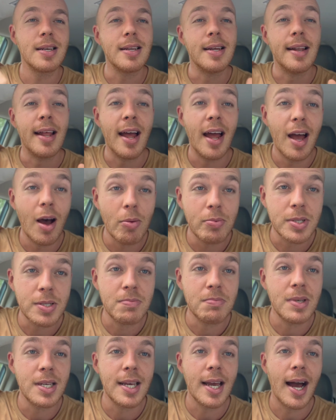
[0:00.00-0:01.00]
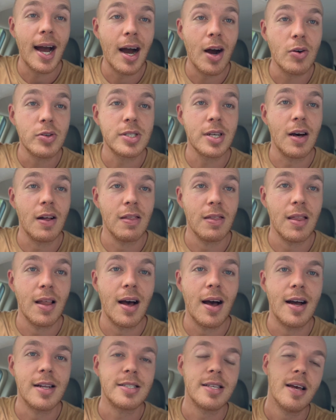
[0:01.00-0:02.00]
It helps me out a
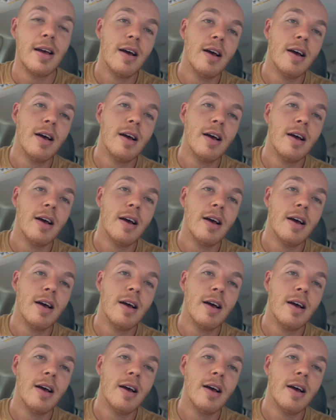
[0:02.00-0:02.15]
lot.